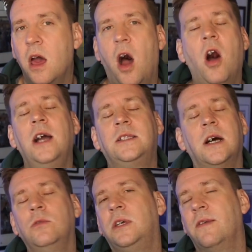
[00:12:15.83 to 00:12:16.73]
I
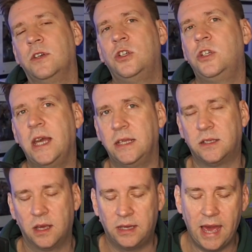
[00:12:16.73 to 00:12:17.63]
don't give a shit.
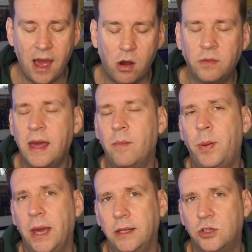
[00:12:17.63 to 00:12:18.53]
Get out on that
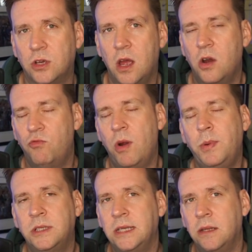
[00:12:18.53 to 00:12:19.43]
pitch,
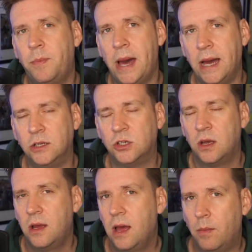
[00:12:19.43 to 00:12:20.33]
represent the badge,
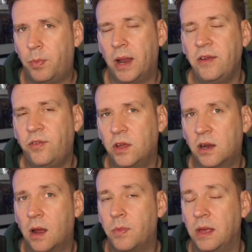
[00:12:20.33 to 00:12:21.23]
and play for the
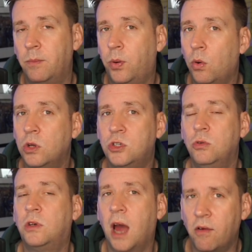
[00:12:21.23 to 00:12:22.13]
club that employs you
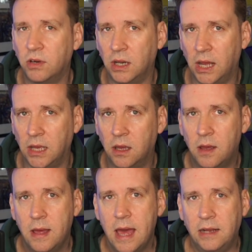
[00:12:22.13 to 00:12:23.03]
currently
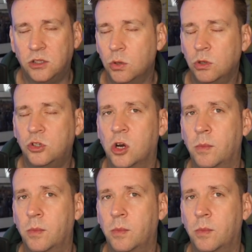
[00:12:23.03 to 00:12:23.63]
and do a job.